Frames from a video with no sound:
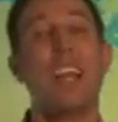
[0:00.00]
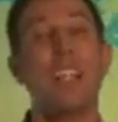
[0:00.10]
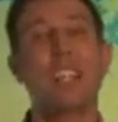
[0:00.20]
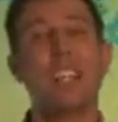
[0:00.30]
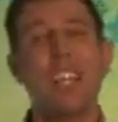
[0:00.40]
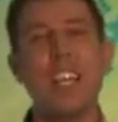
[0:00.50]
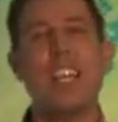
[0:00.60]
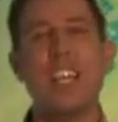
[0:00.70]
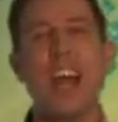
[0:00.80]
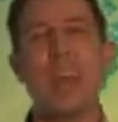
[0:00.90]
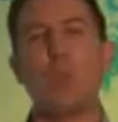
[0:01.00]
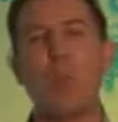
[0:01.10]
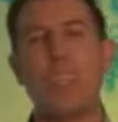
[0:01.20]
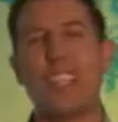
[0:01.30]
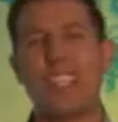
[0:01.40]
It's in that
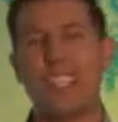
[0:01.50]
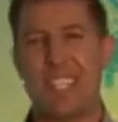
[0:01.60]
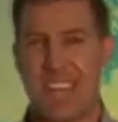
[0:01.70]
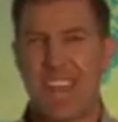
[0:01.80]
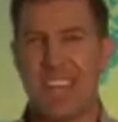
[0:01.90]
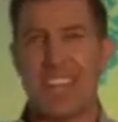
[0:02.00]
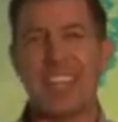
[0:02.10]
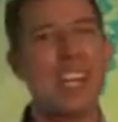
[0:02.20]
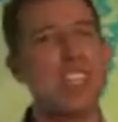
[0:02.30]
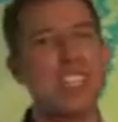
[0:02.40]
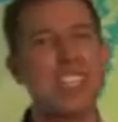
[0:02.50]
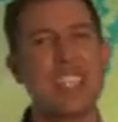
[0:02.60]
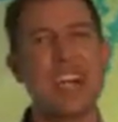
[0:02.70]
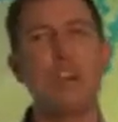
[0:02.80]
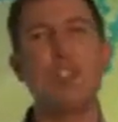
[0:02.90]
weakened state that the
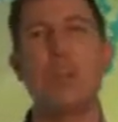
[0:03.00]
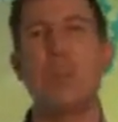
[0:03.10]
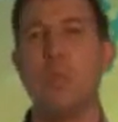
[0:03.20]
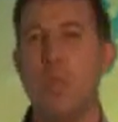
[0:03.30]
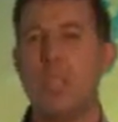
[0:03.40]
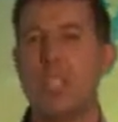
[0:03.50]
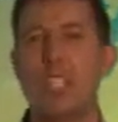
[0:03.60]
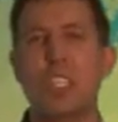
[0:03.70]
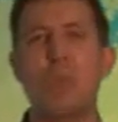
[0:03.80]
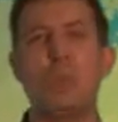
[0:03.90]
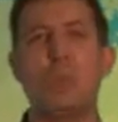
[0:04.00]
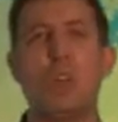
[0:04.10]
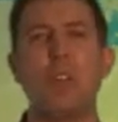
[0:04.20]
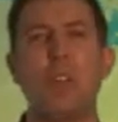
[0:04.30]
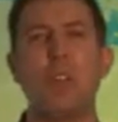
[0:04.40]
cells are more
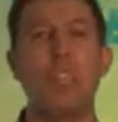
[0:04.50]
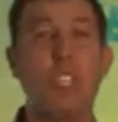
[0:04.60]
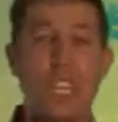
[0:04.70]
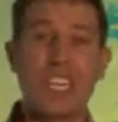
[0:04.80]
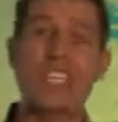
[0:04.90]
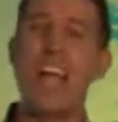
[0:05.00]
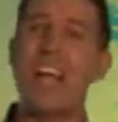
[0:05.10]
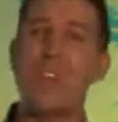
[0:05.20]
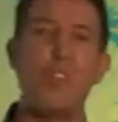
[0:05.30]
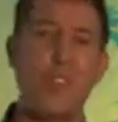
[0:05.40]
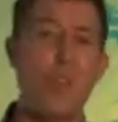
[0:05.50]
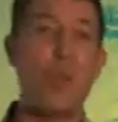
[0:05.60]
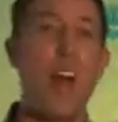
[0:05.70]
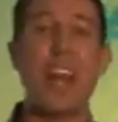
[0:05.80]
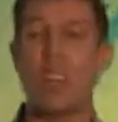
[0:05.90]
susceptible to the attack of free
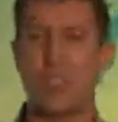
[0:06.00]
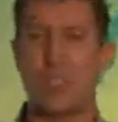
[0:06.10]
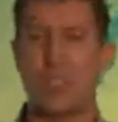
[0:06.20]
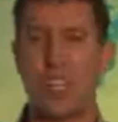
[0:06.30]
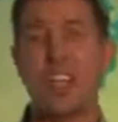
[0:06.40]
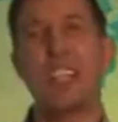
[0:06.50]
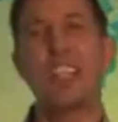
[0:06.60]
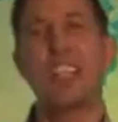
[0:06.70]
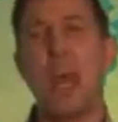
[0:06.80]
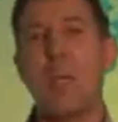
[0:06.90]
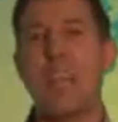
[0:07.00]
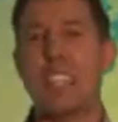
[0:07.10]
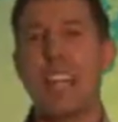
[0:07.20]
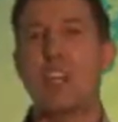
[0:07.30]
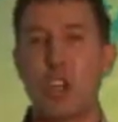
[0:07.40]
radicals, the
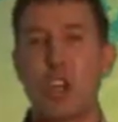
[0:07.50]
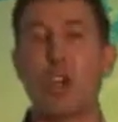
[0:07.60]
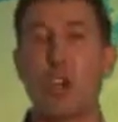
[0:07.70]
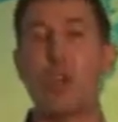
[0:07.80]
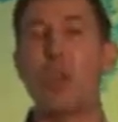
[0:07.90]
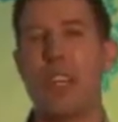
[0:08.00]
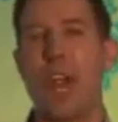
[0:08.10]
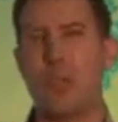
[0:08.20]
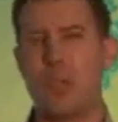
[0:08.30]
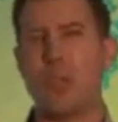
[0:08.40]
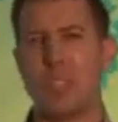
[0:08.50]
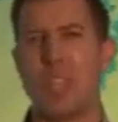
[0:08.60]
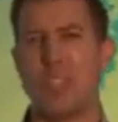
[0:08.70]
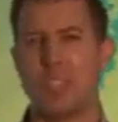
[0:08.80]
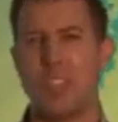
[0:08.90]
damage that can occur in that
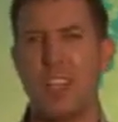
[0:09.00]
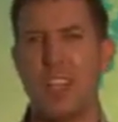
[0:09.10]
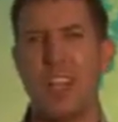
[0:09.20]
process.